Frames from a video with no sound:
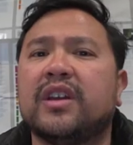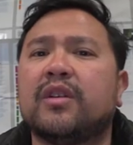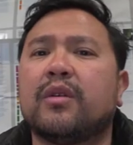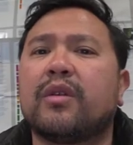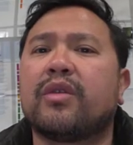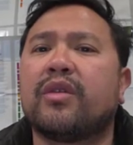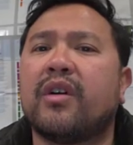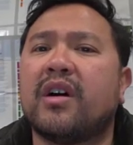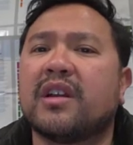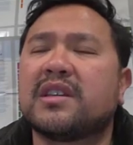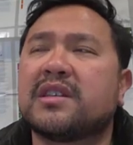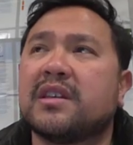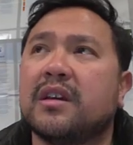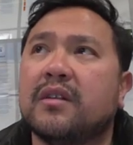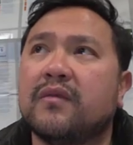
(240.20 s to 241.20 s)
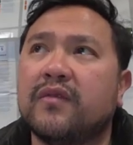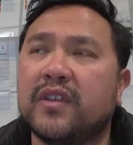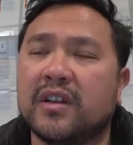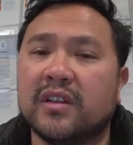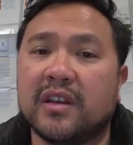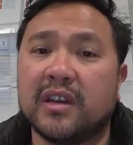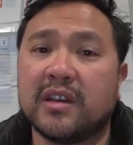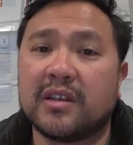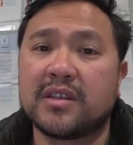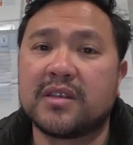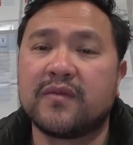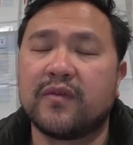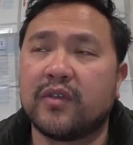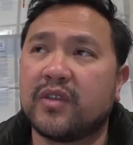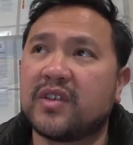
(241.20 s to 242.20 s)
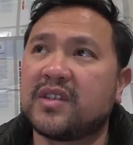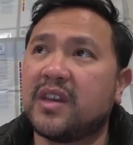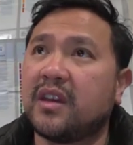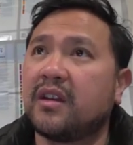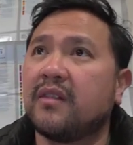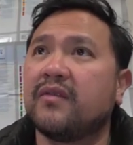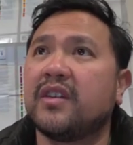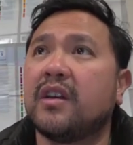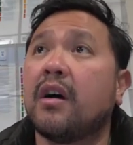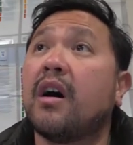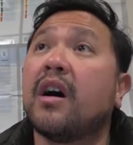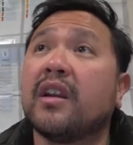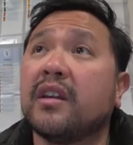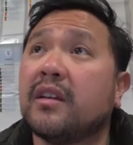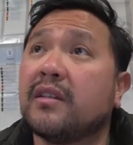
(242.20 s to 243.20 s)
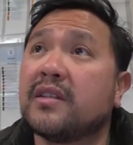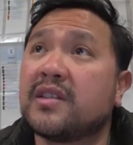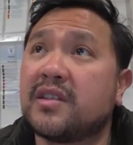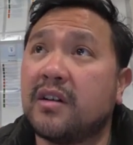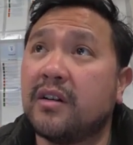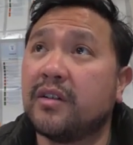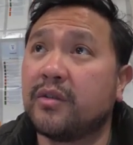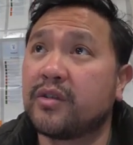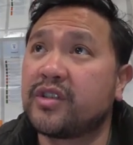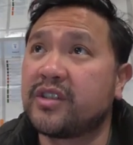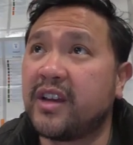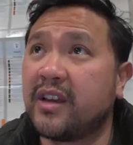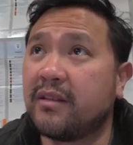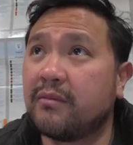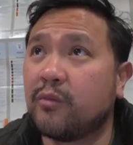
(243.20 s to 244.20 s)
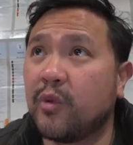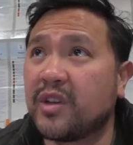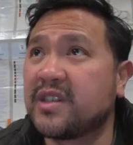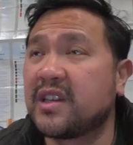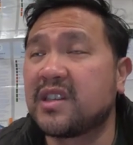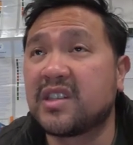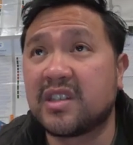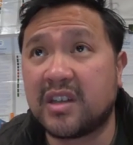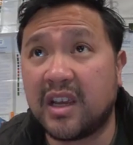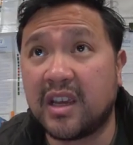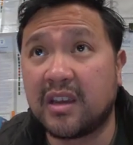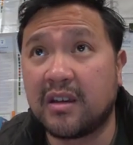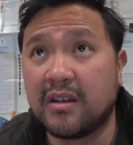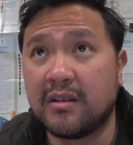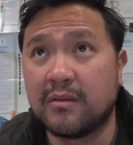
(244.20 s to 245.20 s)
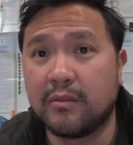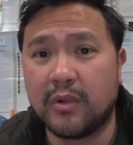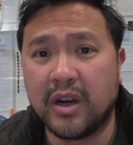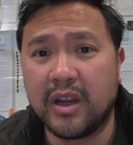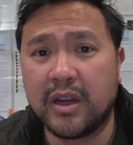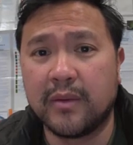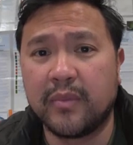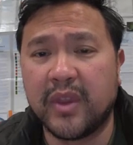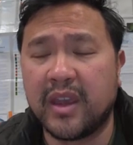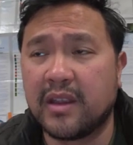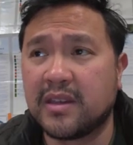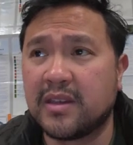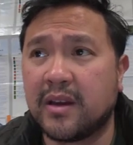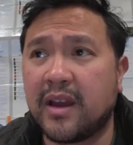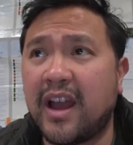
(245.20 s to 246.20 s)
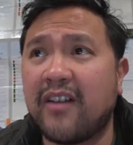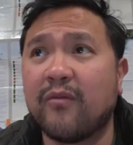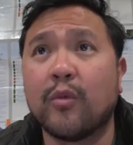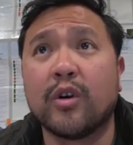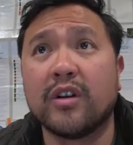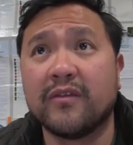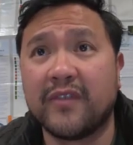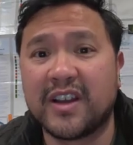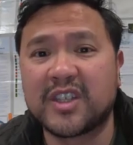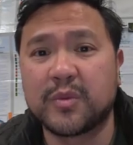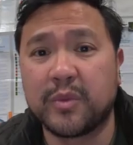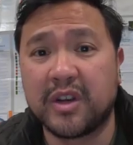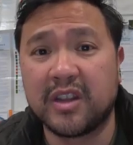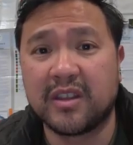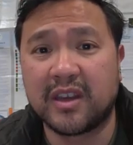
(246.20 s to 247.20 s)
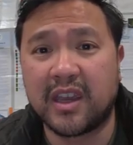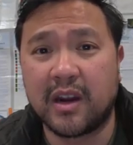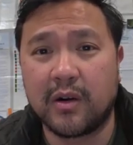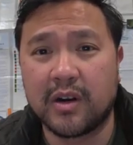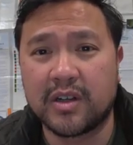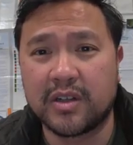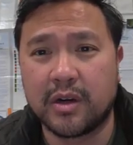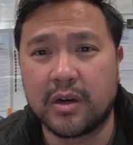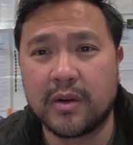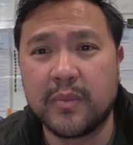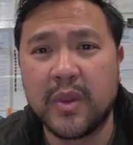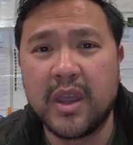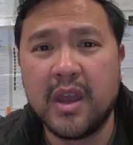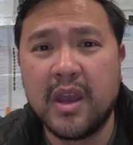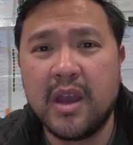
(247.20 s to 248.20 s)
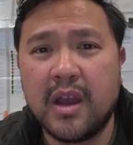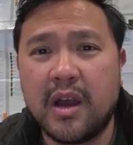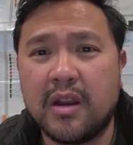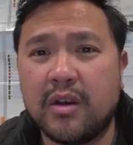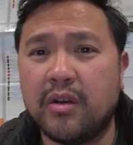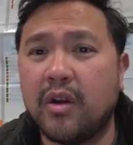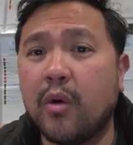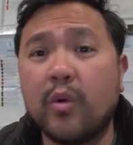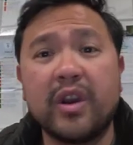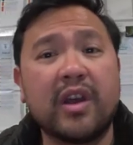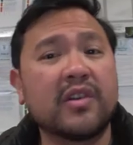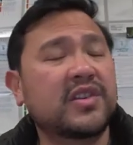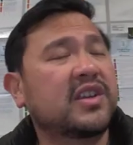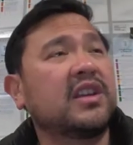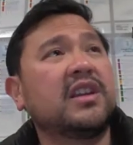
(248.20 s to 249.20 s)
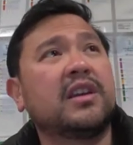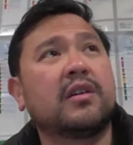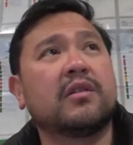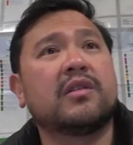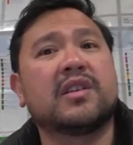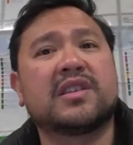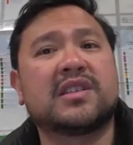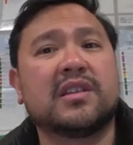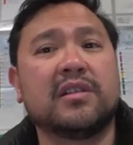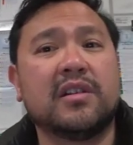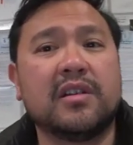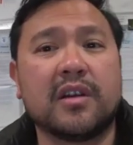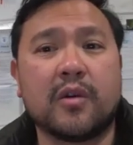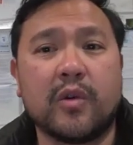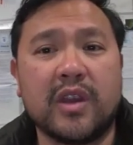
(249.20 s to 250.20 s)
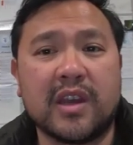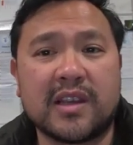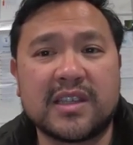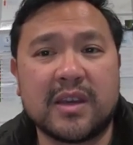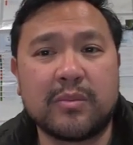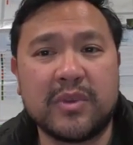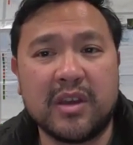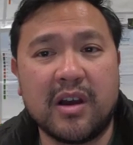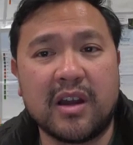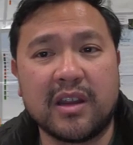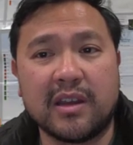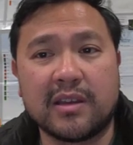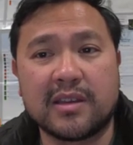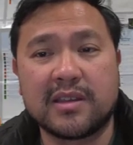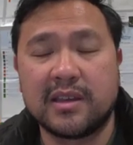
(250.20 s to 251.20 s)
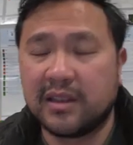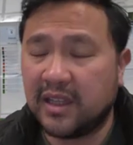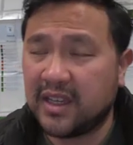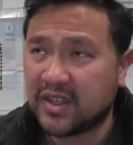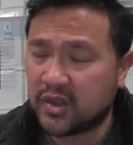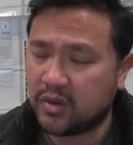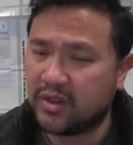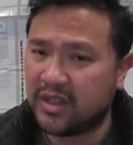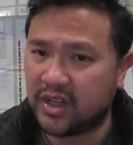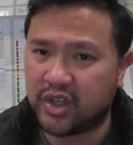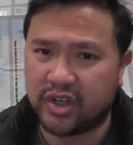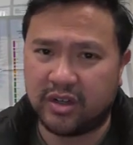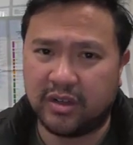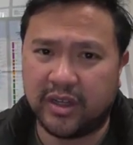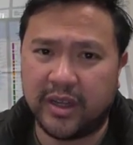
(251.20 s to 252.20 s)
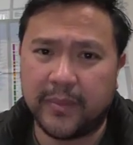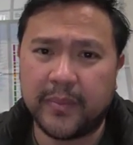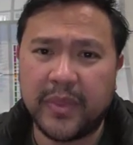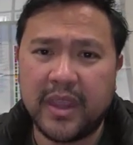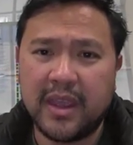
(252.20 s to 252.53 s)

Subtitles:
inner thoughts and feelings for the sake of the audience to understand what's at stake, right? And to have more investment in the character. No one else can hear the soliloquy except the audience, at least traditionally.